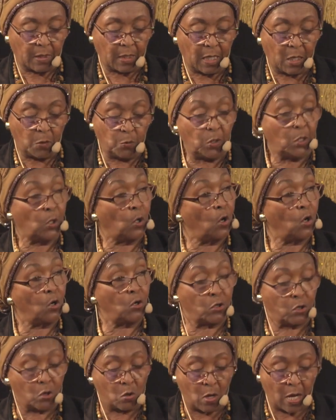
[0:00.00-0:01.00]
And we all
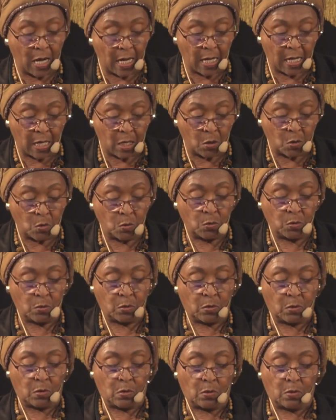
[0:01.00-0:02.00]
know how
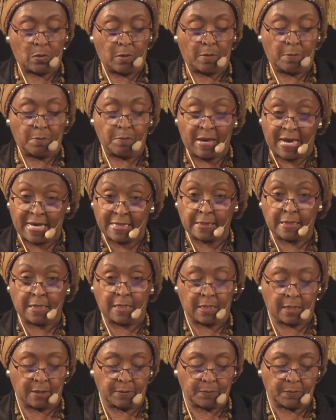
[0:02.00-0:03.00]

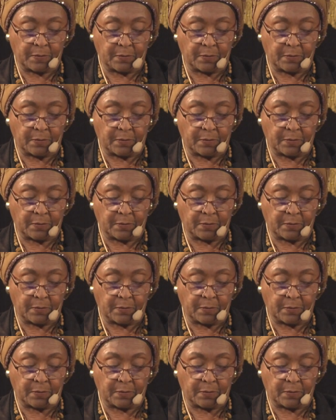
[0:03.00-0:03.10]
badly